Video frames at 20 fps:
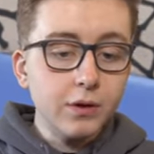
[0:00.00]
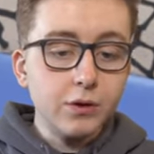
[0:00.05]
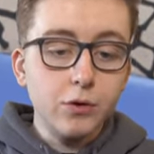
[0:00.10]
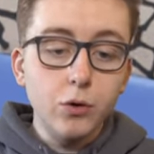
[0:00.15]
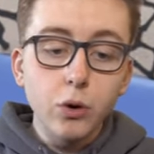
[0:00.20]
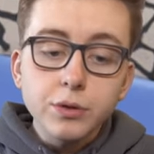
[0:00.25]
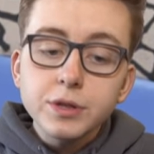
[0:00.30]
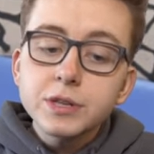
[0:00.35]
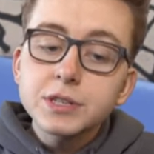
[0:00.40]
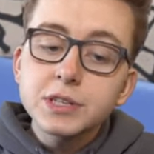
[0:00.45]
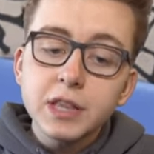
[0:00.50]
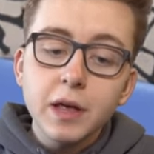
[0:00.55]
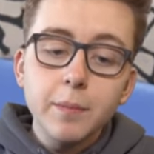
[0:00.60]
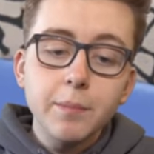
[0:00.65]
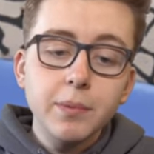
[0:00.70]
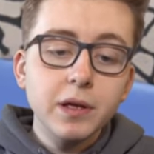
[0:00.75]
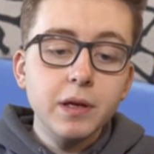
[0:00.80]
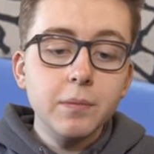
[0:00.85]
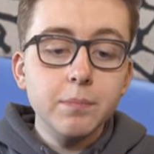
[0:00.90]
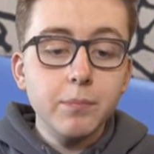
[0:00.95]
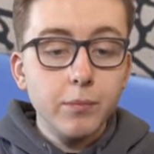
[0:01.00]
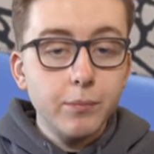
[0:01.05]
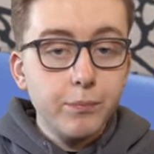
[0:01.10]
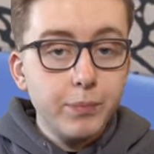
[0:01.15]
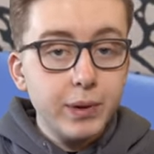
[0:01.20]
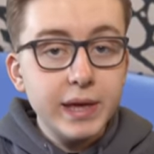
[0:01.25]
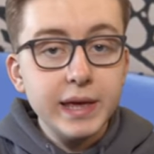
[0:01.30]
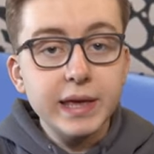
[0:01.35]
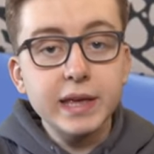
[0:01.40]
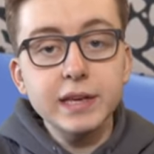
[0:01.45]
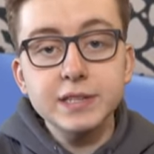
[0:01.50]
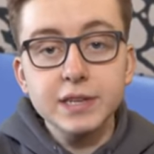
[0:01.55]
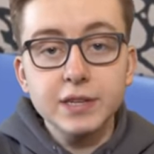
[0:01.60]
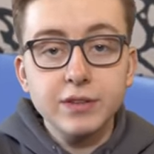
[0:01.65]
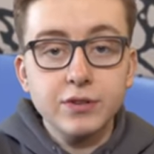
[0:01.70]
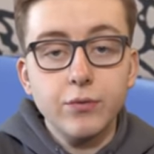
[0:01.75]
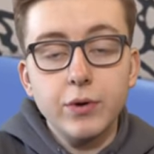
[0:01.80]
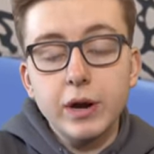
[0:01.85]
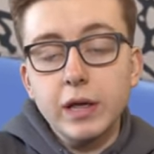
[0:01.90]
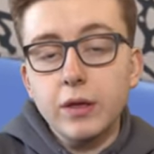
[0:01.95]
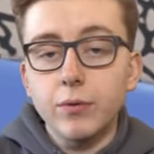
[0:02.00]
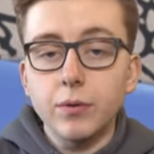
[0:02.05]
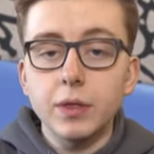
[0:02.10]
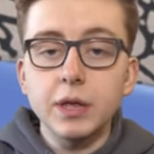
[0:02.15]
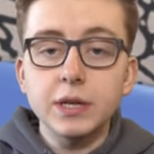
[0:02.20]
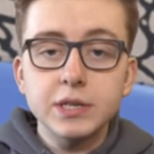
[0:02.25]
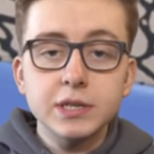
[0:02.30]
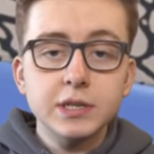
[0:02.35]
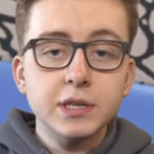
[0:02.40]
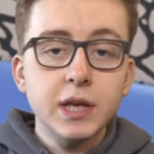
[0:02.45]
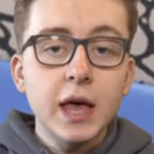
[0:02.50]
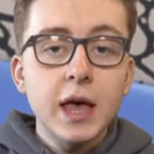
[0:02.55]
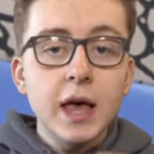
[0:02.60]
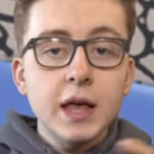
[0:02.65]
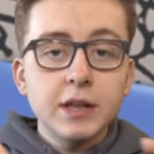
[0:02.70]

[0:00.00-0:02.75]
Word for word: Cool to see them bringing PEs into regular releases,